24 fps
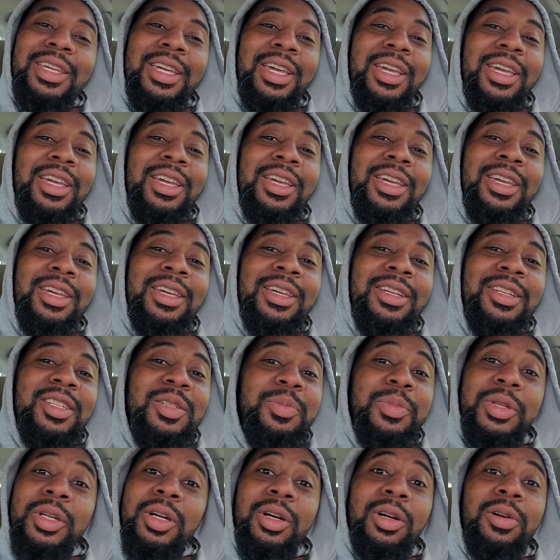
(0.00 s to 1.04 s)
and it's
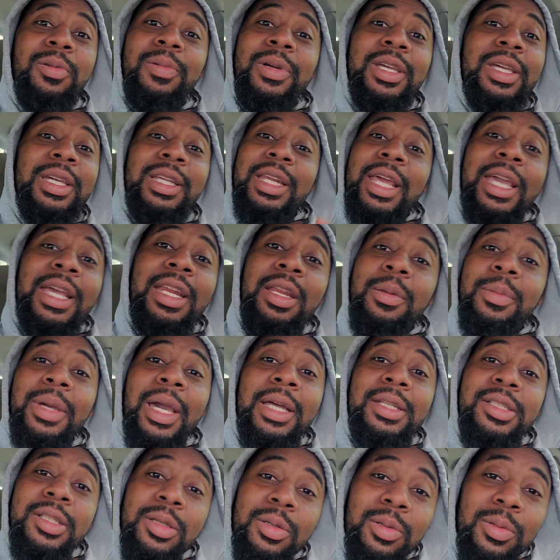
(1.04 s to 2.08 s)
been a whole week, and I ain't even
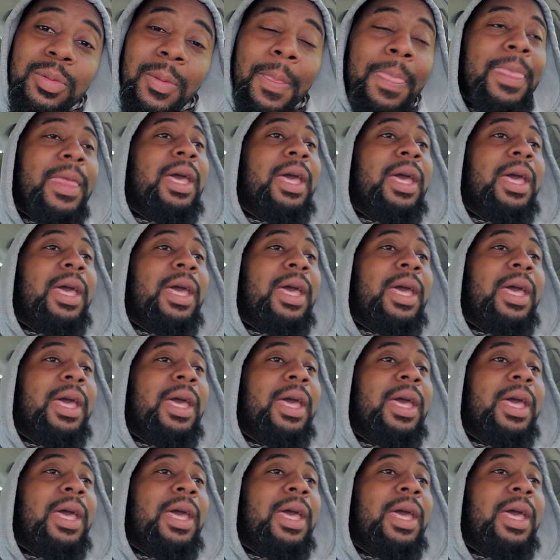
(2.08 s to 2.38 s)
got 2.